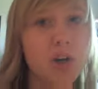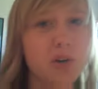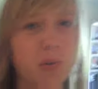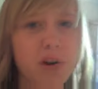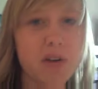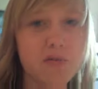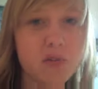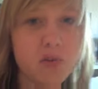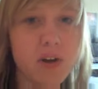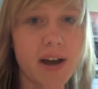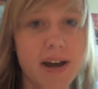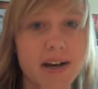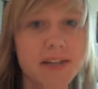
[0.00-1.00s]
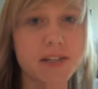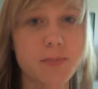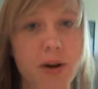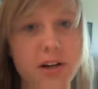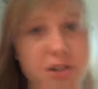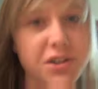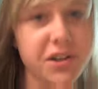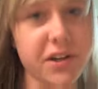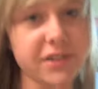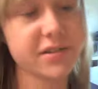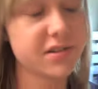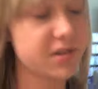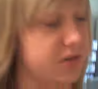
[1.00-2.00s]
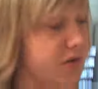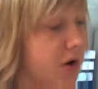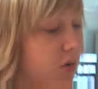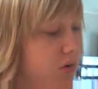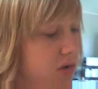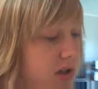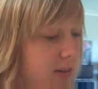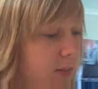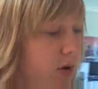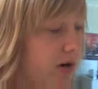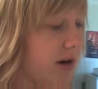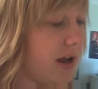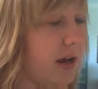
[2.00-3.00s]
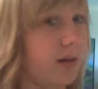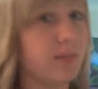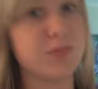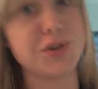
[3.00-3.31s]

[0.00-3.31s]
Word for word: Do any of you guys by chance know someone named